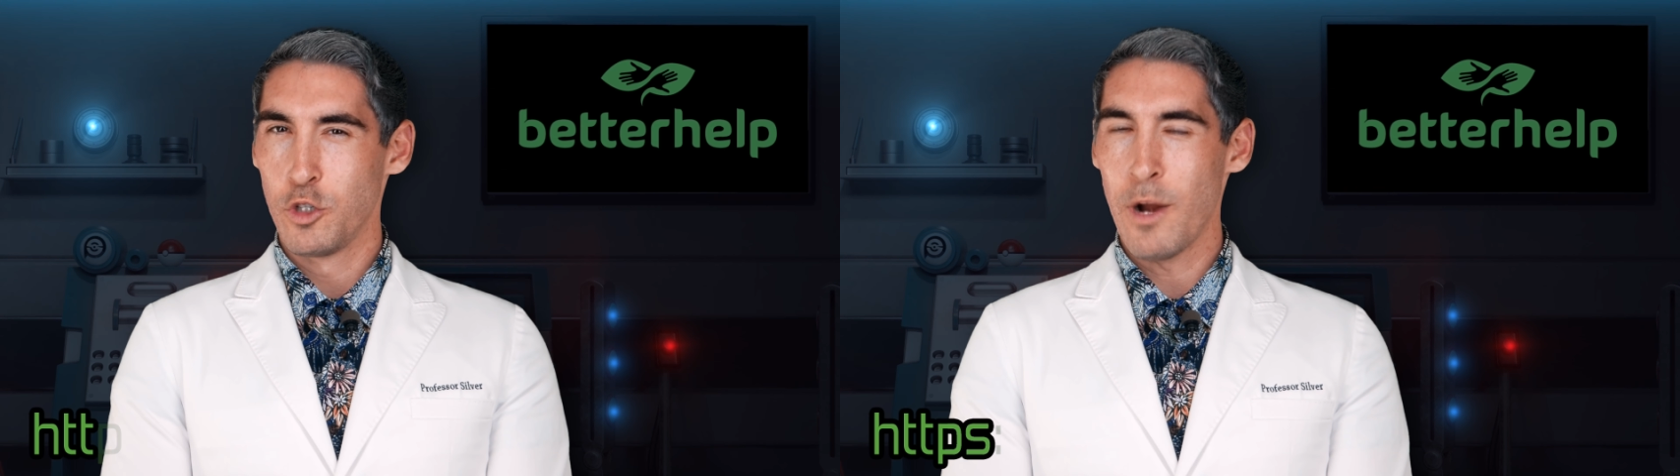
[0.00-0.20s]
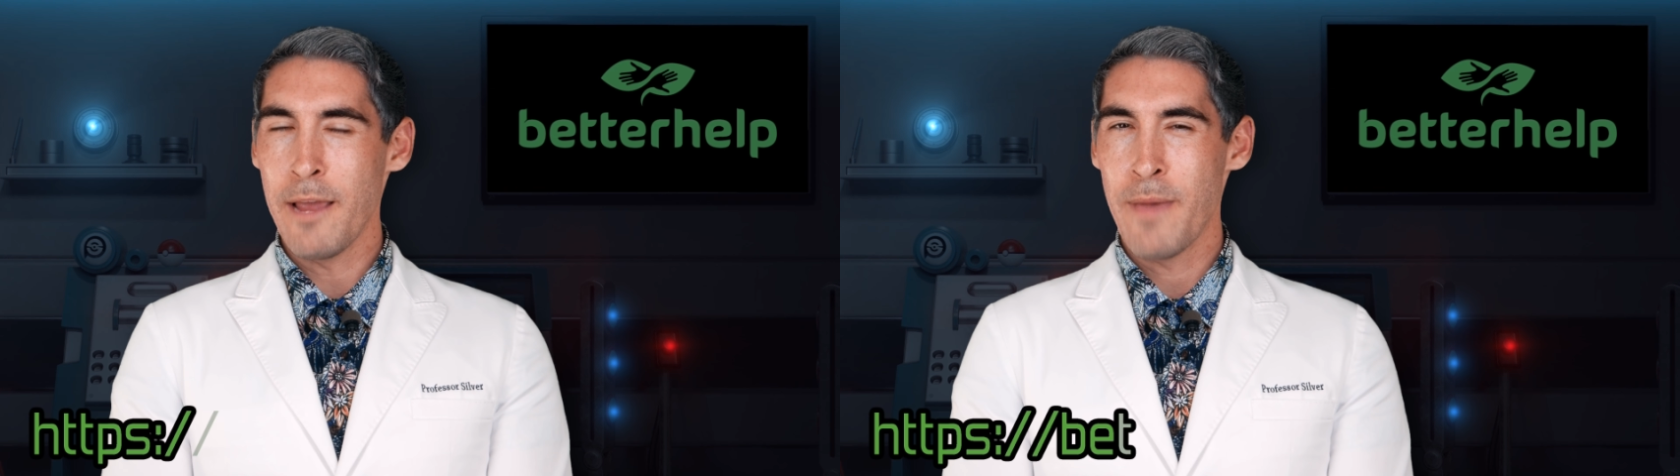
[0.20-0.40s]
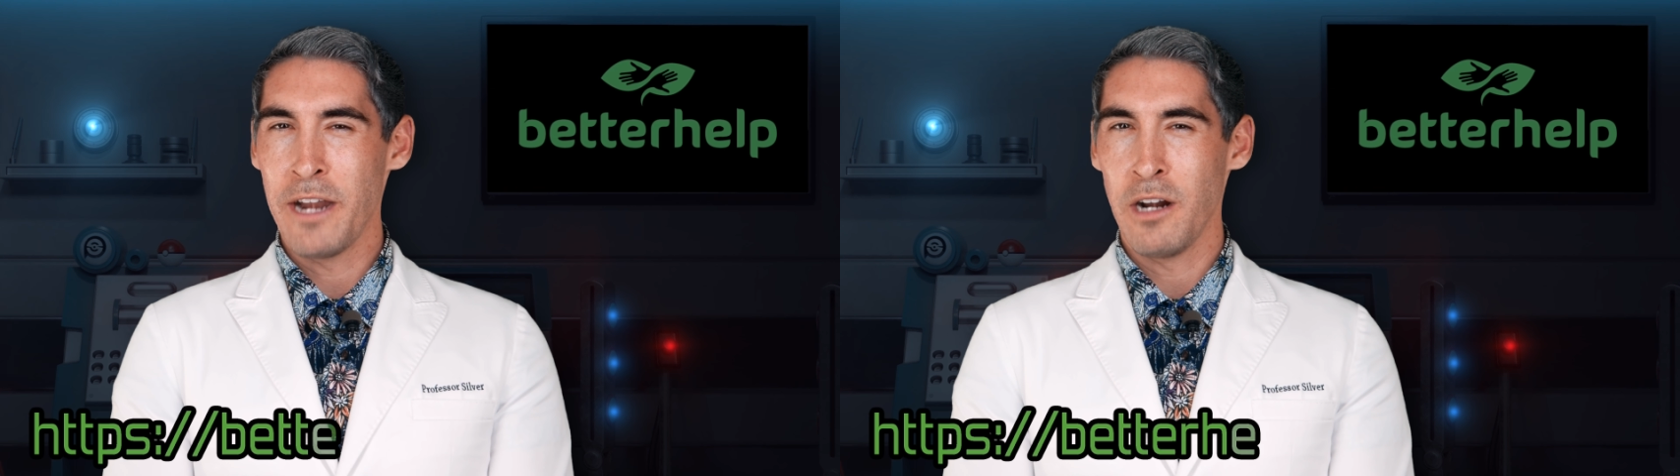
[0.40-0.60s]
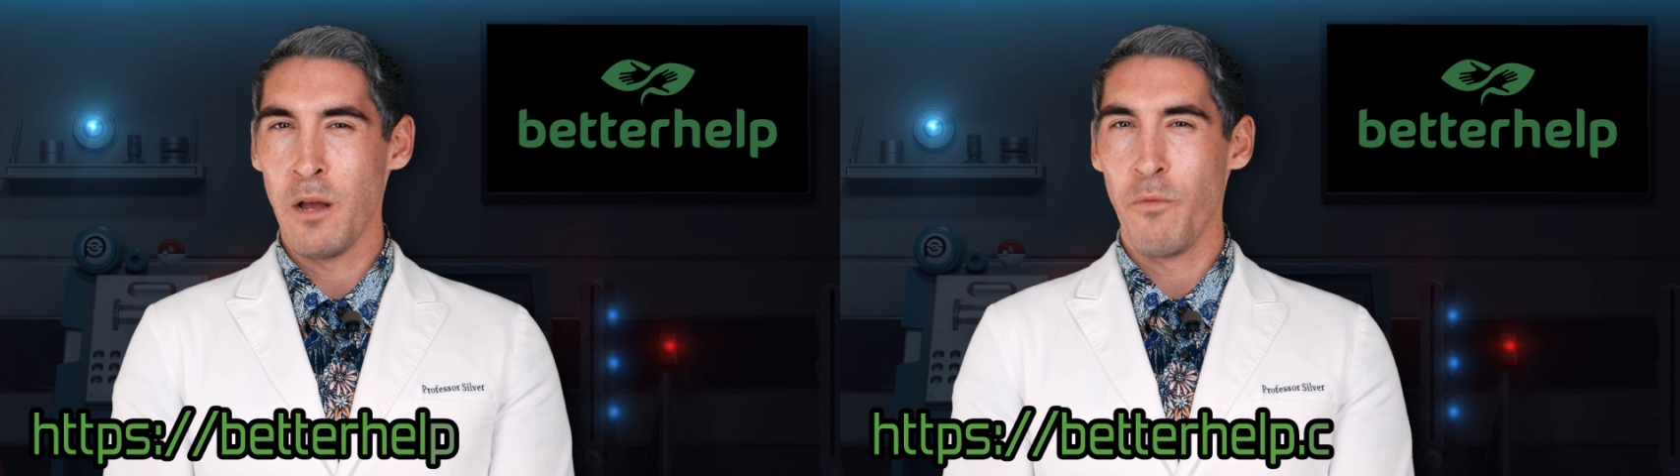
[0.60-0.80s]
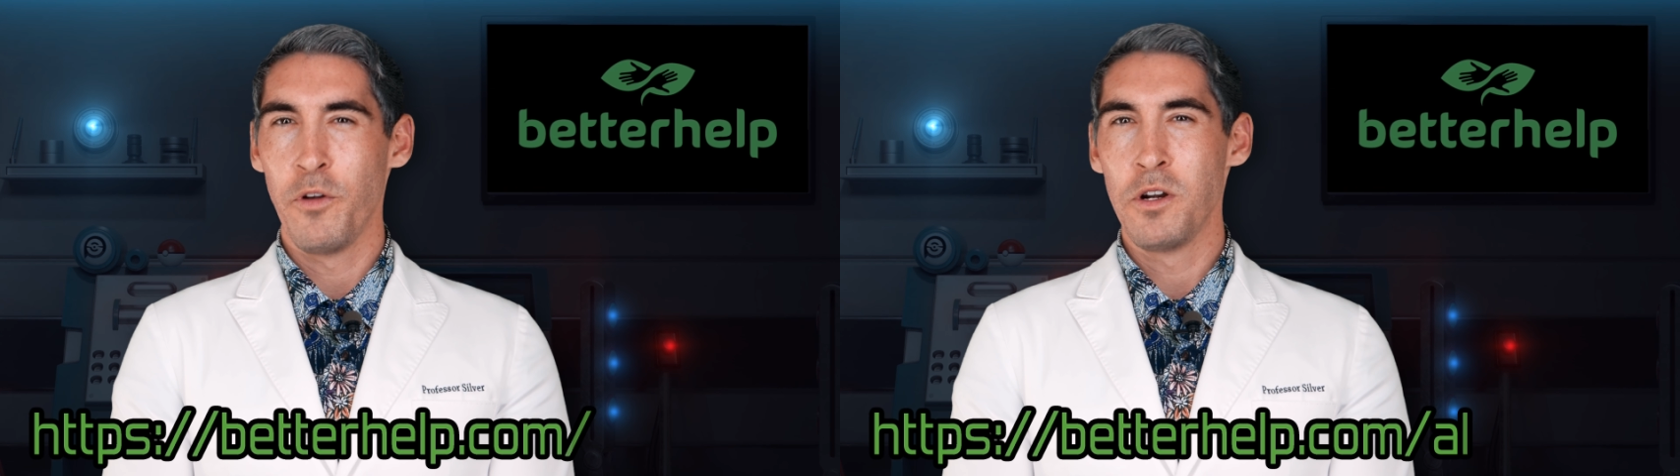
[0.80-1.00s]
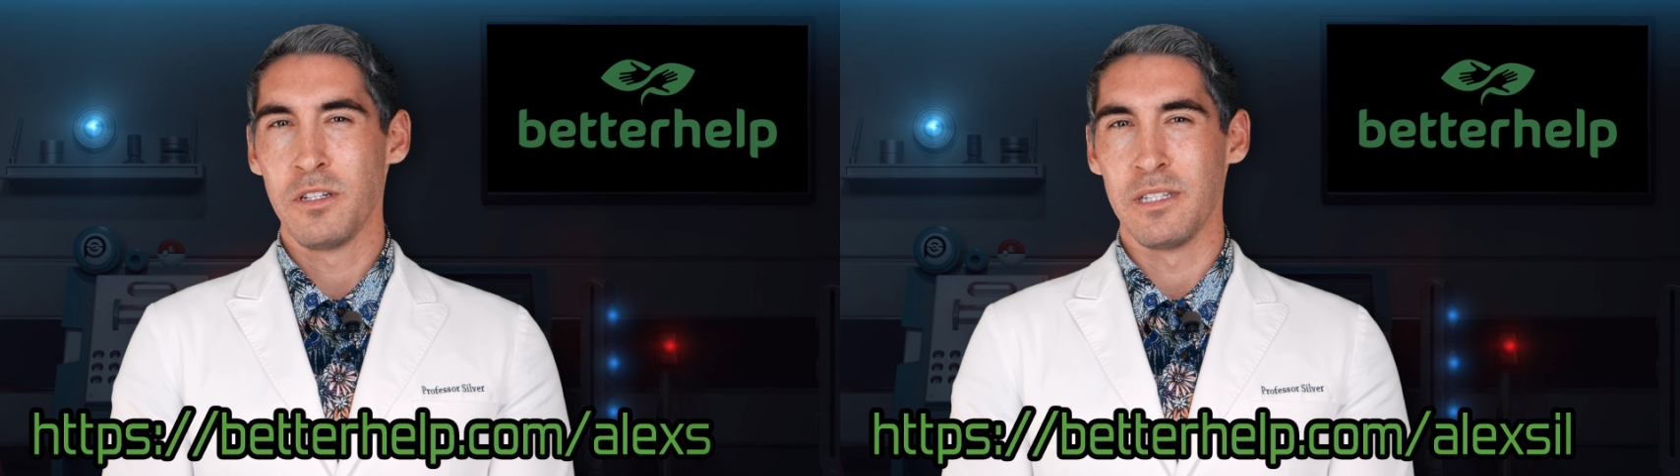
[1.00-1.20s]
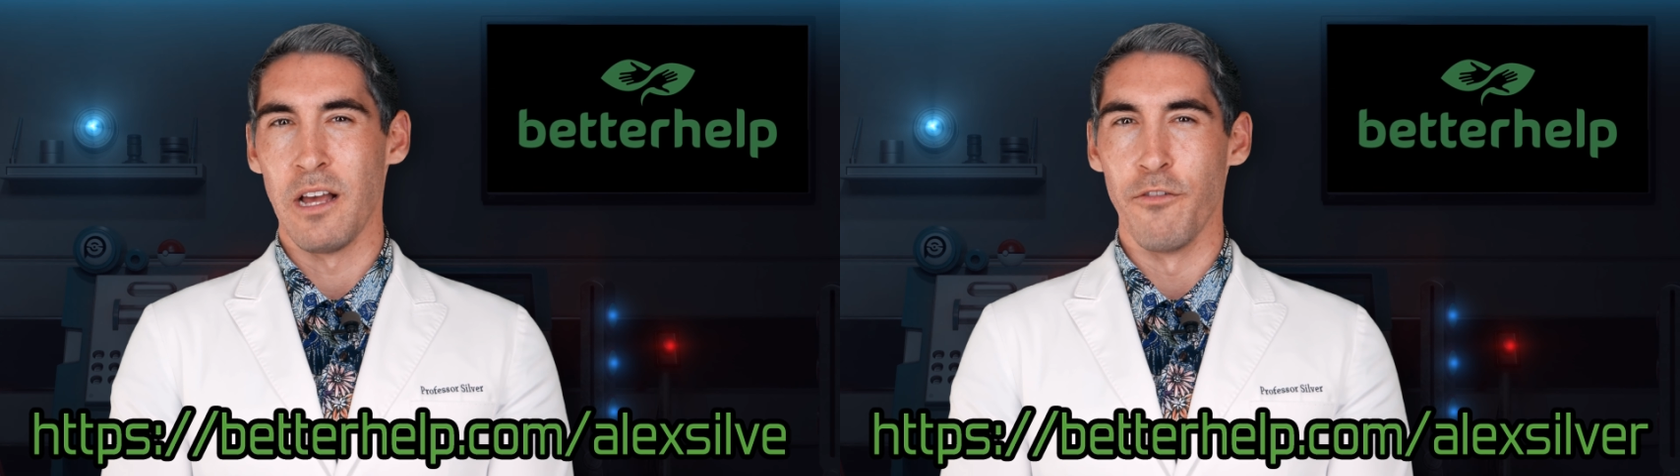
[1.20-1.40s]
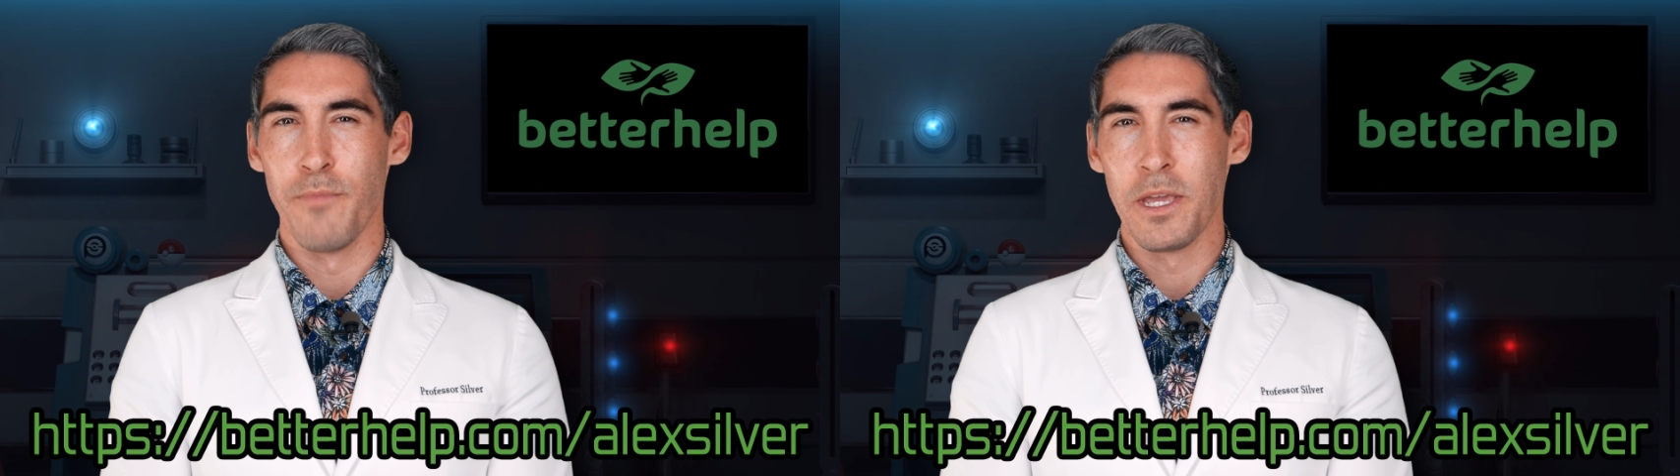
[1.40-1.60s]
try BetterHelp for
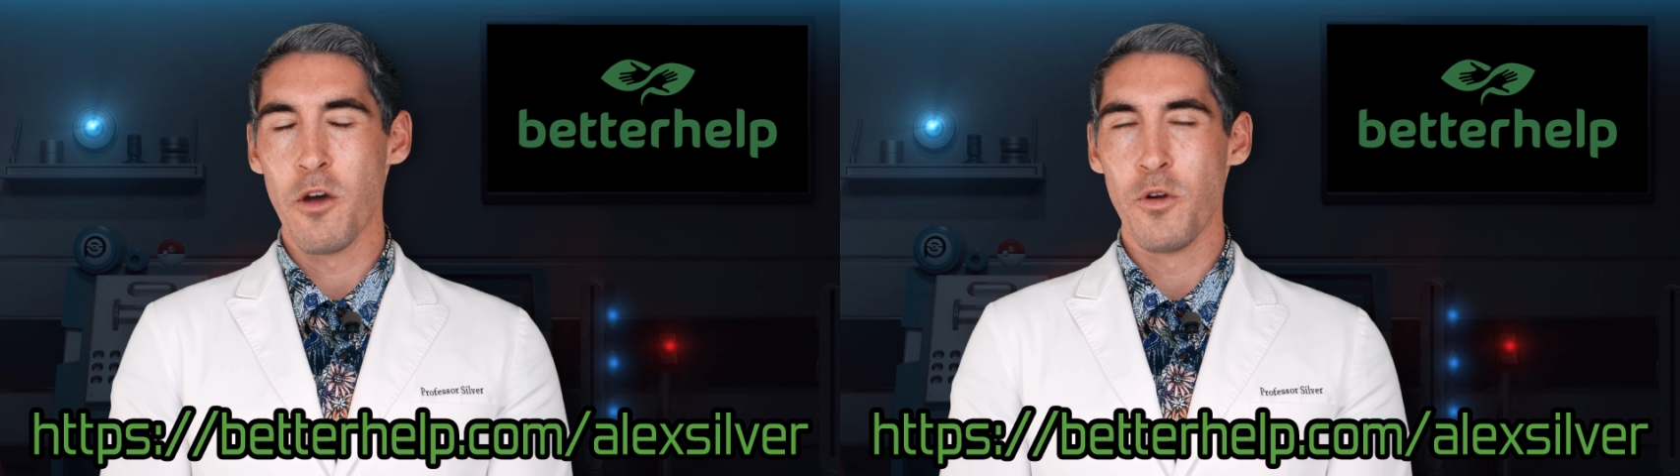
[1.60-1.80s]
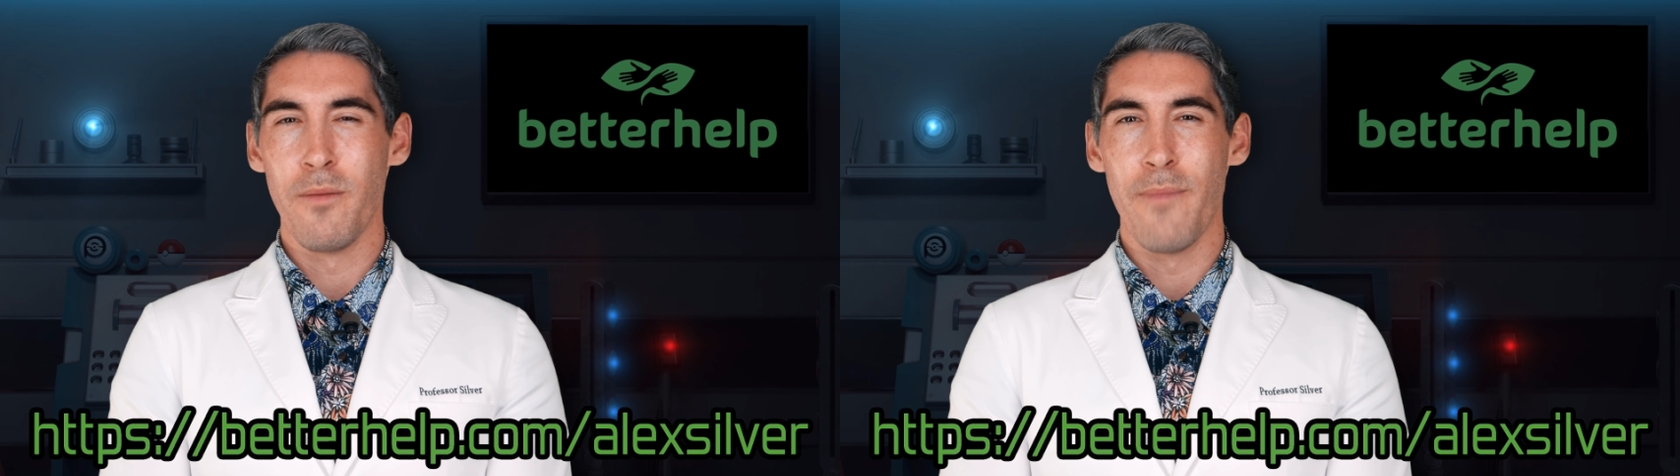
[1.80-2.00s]
yourself by going to